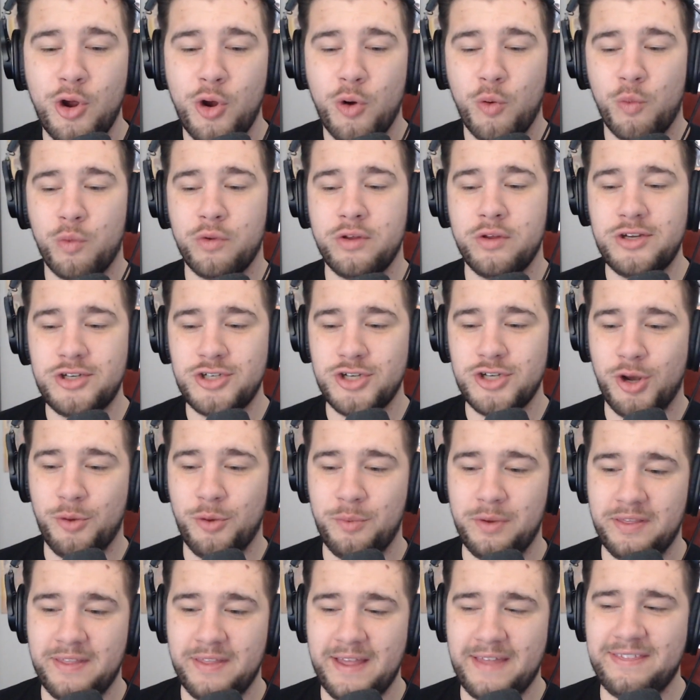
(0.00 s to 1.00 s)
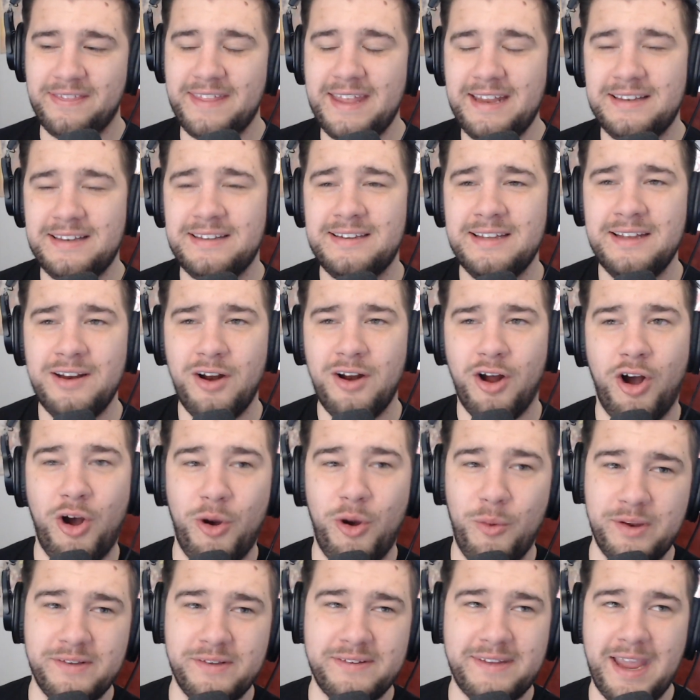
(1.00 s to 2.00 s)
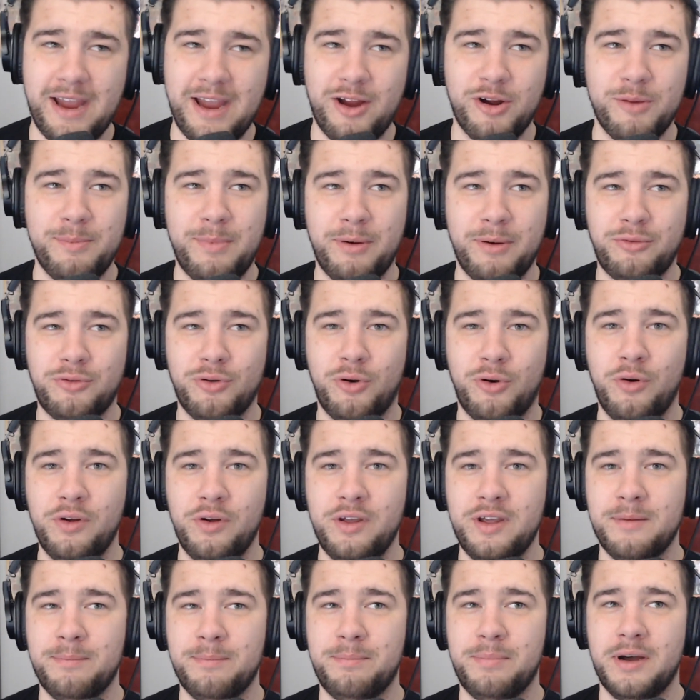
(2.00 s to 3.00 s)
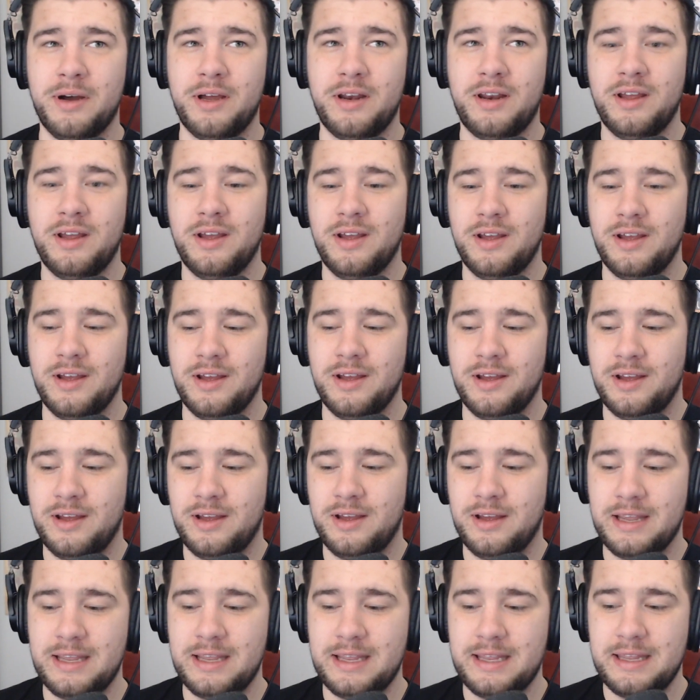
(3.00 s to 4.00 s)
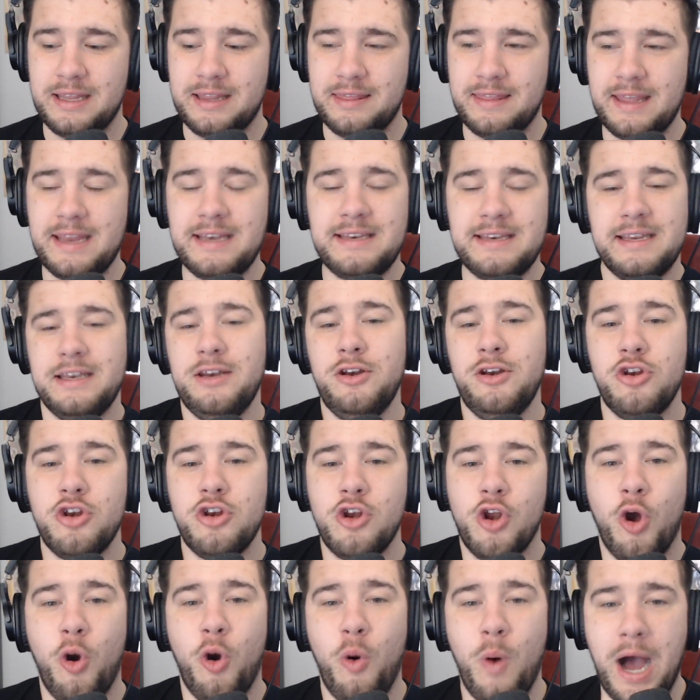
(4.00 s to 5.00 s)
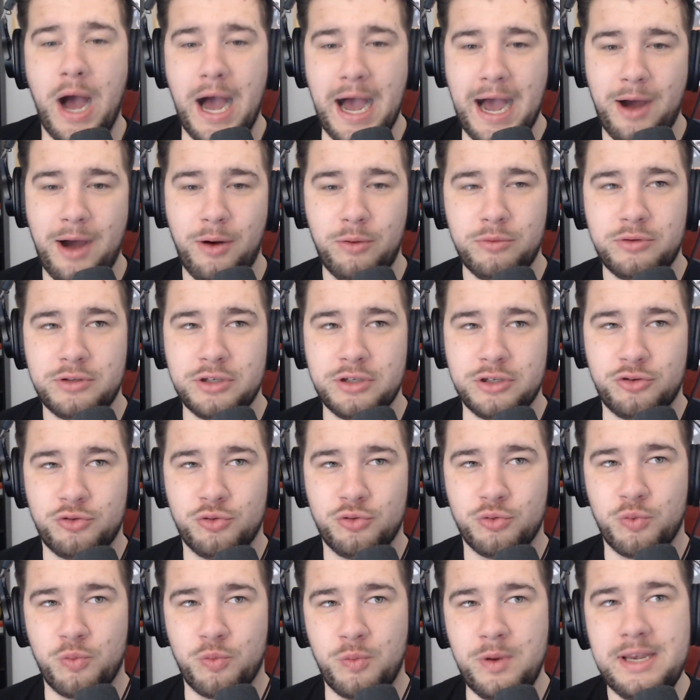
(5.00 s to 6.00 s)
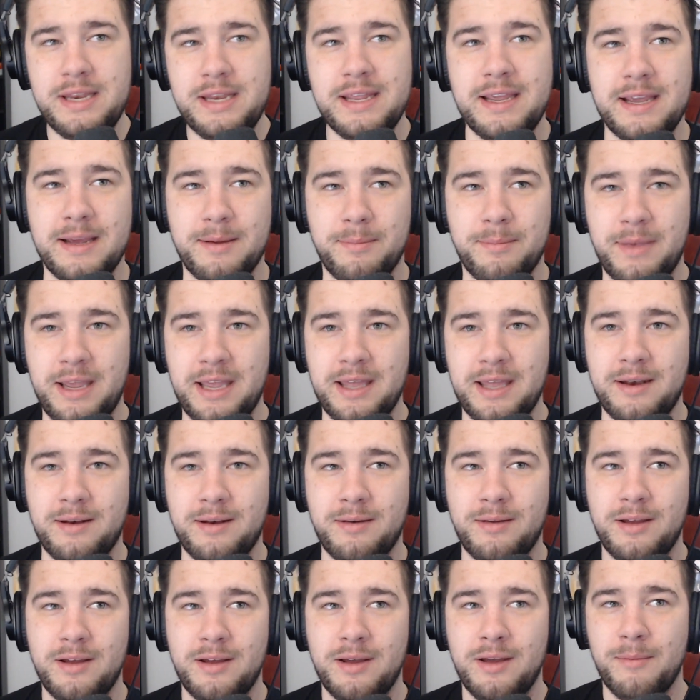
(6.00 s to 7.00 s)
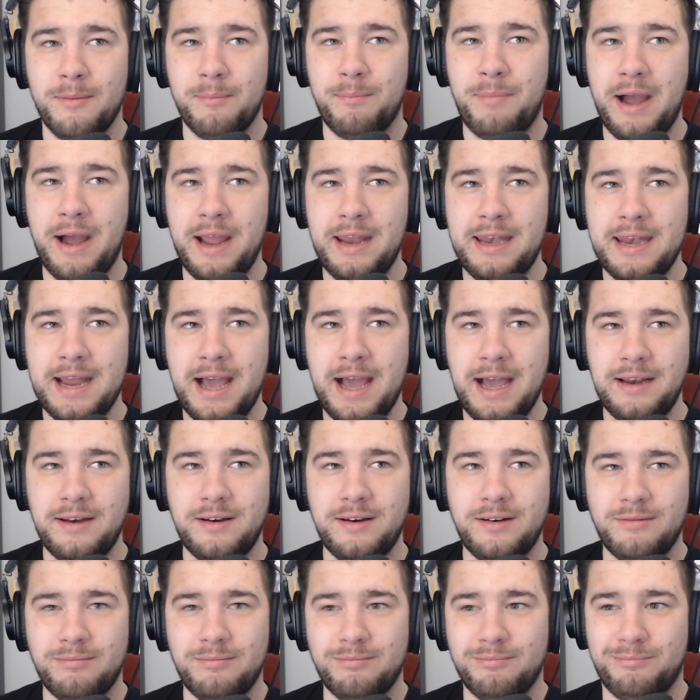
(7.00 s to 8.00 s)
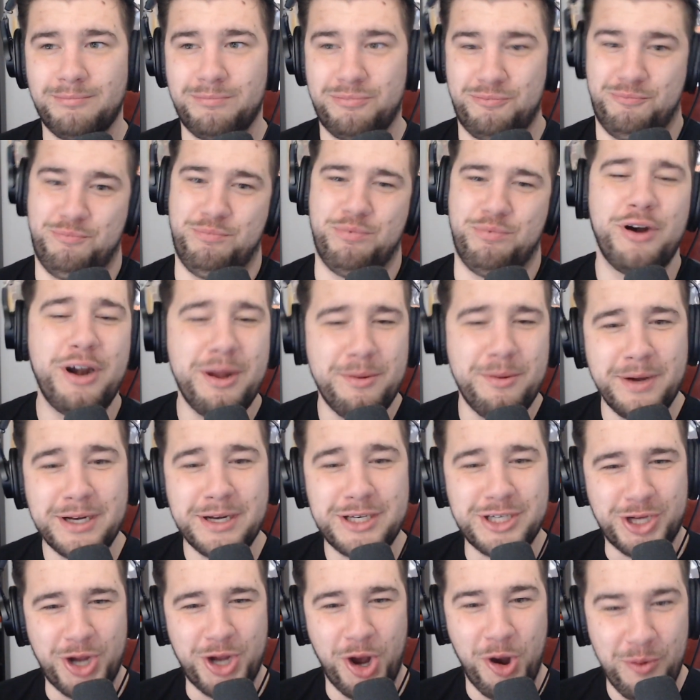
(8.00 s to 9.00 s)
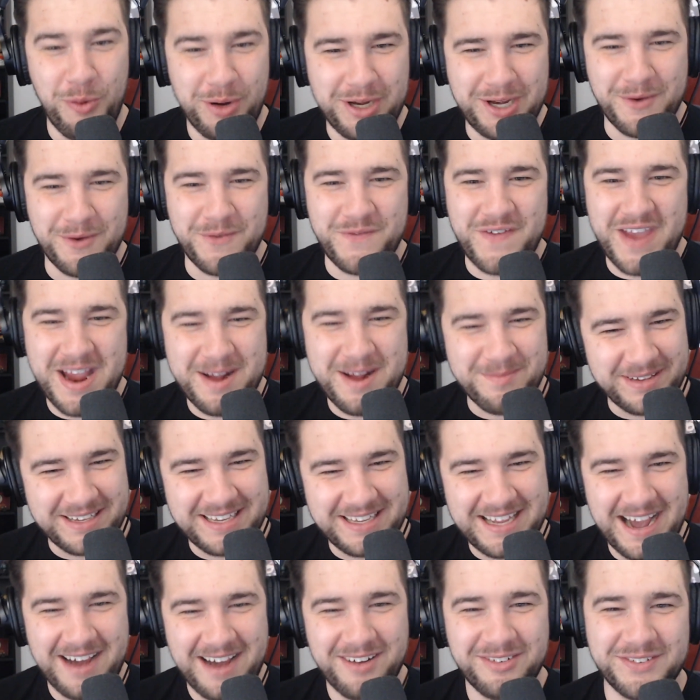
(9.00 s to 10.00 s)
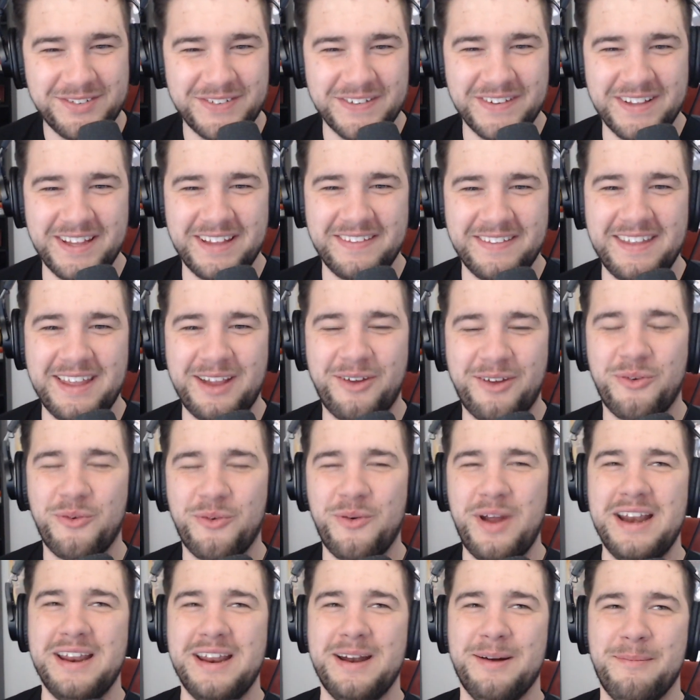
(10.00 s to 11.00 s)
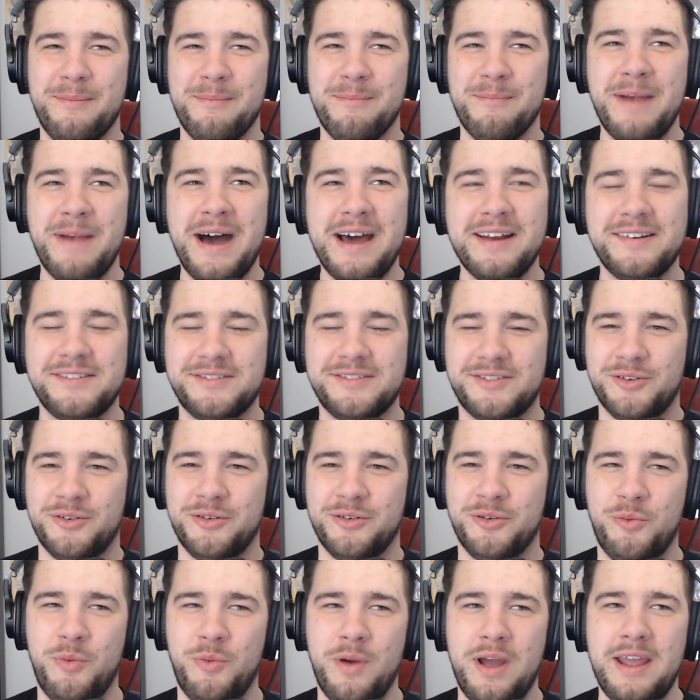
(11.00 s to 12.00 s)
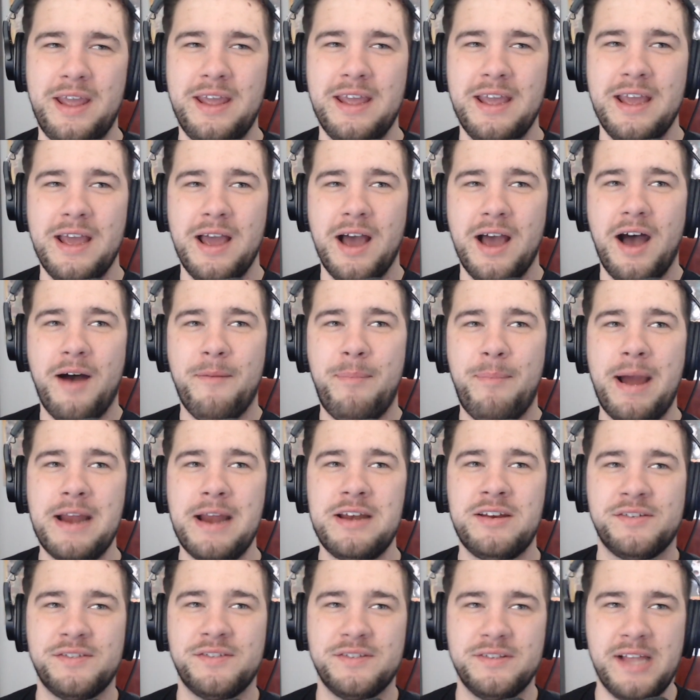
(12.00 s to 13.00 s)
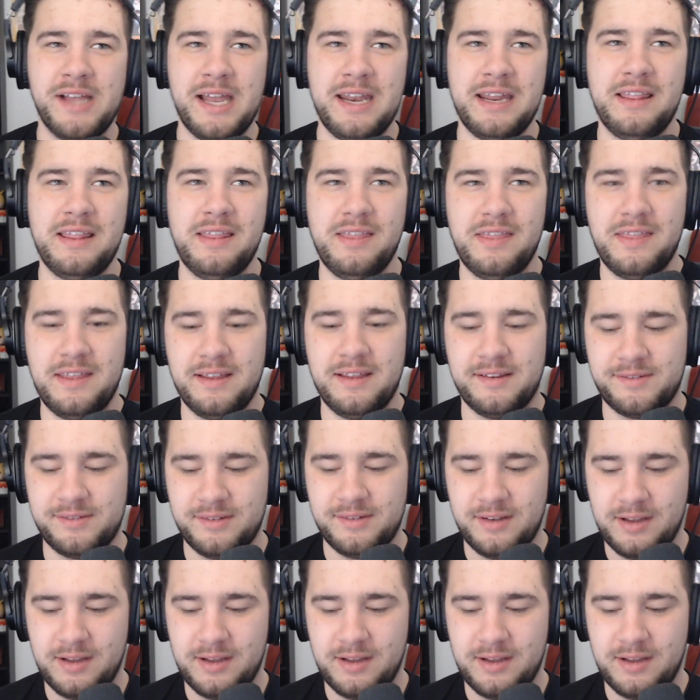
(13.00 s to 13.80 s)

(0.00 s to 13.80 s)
really showing that they did always care about Toya, but they didn't know how to treat him. And by not pretty much going to family counseling, they created a monster in a way by just letting this